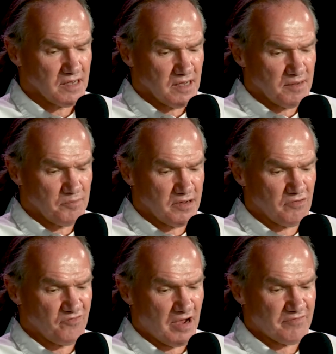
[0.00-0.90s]
But
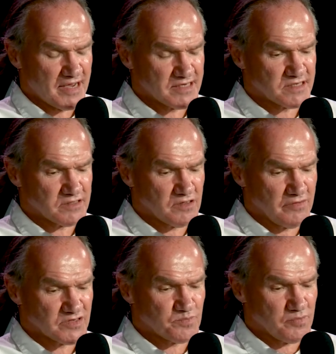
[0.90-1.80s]
her father has a
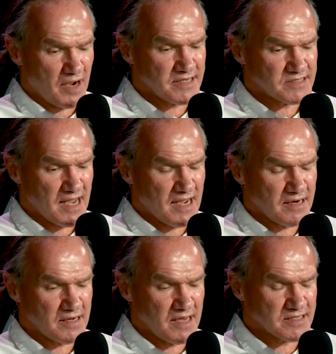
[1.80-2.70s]
nervous breakdown
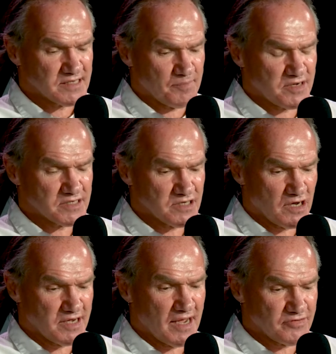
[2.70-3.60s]
and he ends up in a
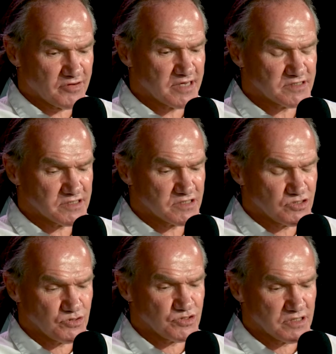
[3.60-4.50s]
psychiatric
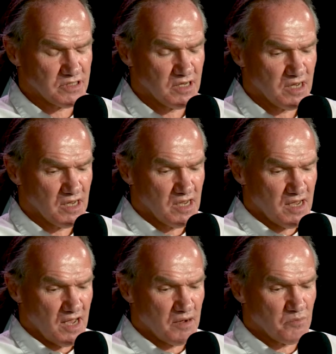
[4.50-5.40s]
institution.
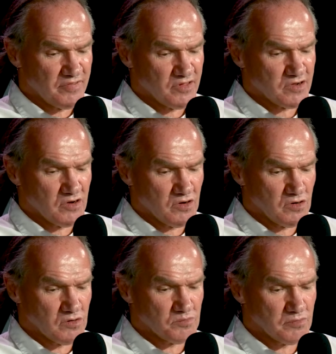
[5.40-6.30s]
And when the
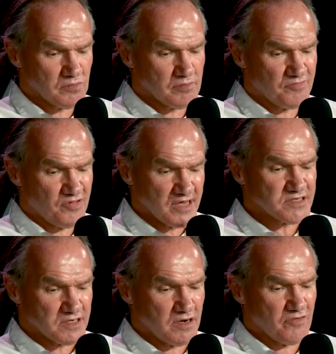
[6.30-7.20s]
girl
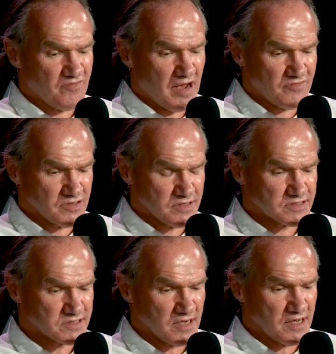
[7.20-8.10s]
thinks that her father
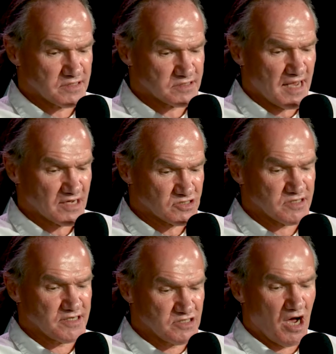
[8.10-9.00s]
has, has
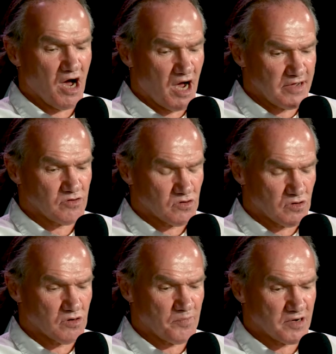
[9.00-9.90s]
actually died or,
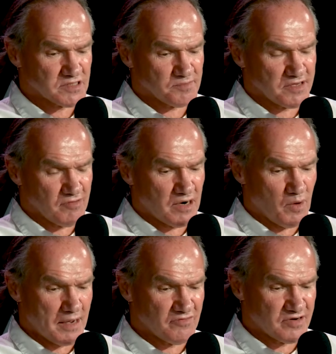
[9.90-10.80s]
or possibly run
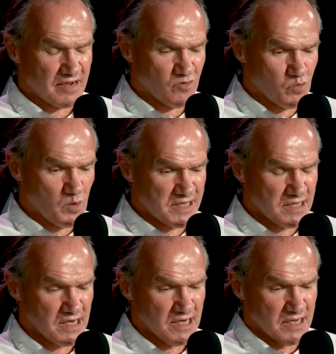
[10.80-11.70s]
away with another
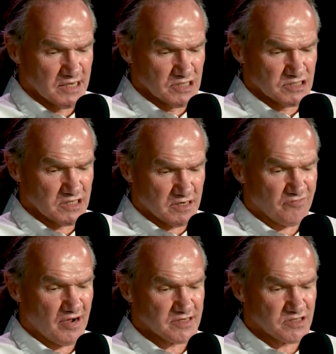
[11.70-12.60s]
woman, she
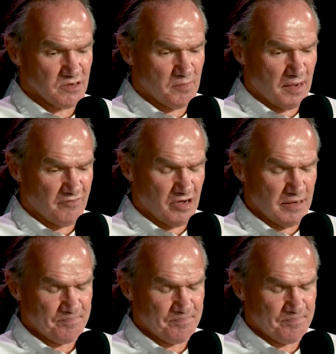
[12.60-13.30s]
confronts her mother.